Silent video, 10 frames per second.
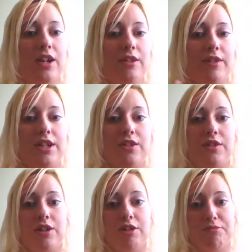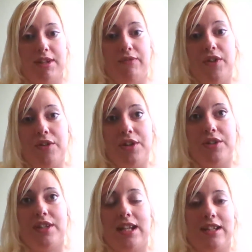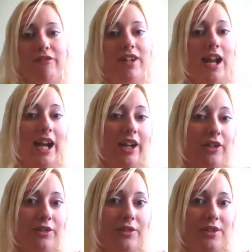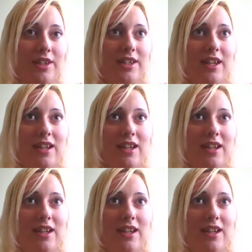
when you're doing your cosplay photos at different angles,